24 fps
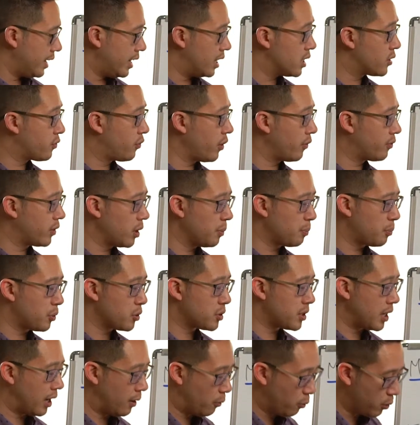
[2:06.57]
is
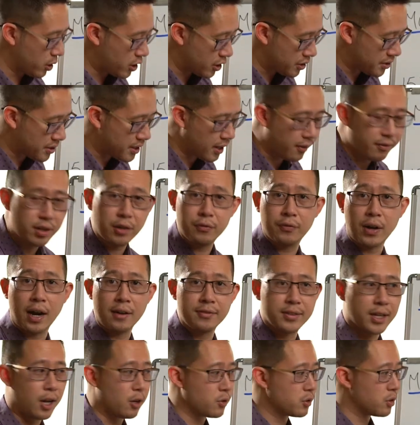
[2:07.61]
15%, which is
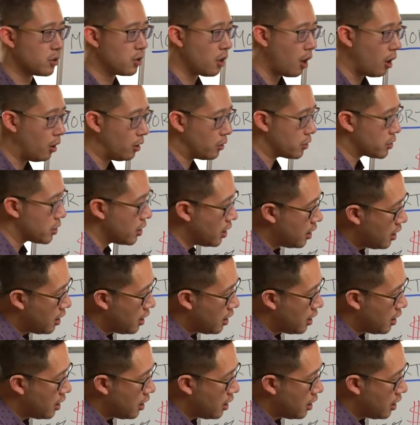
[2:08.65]
$75,000.